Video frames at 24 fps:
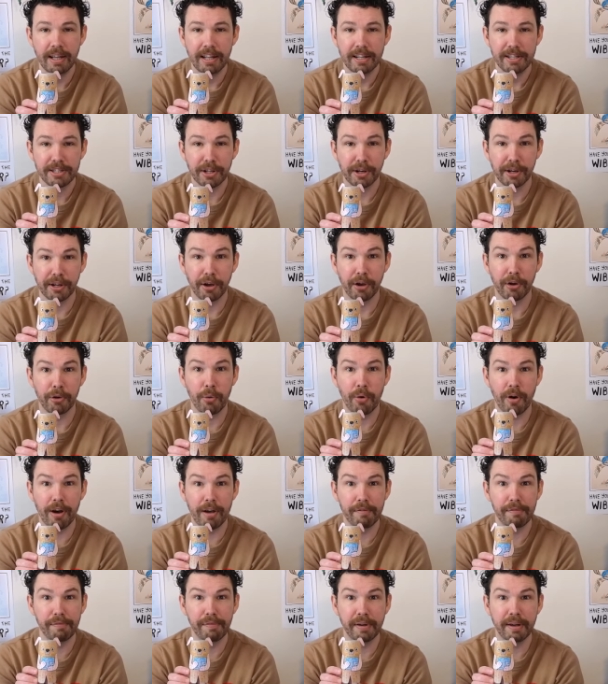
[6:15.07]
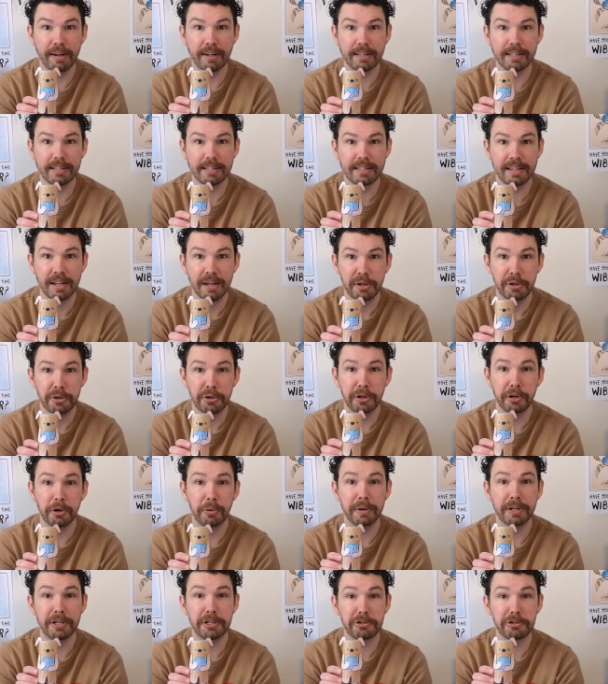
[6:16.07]
It's going to go quite fast. You
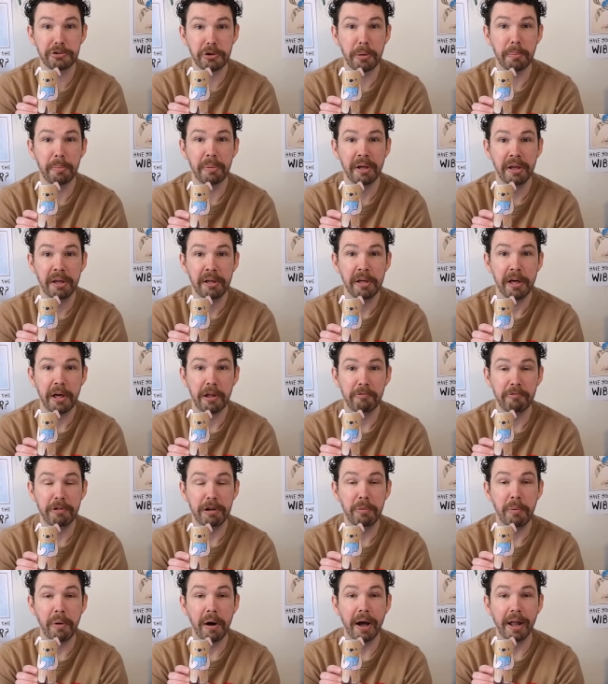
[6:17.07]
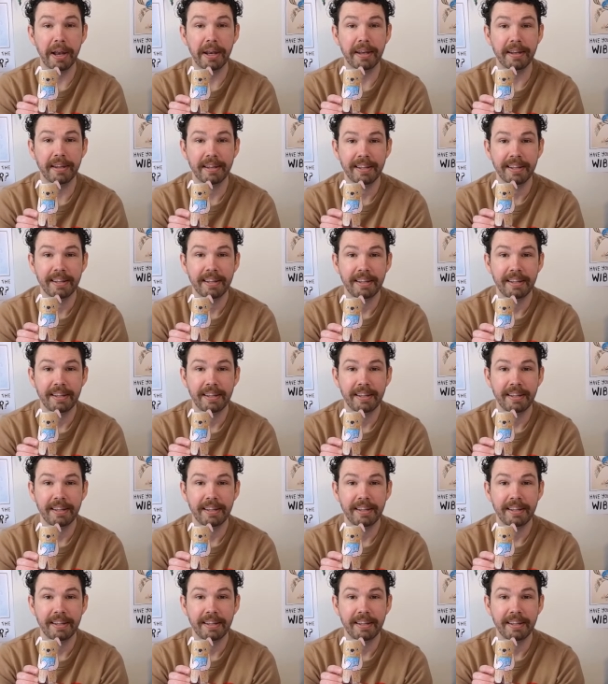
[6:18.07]
can always stop and rewind.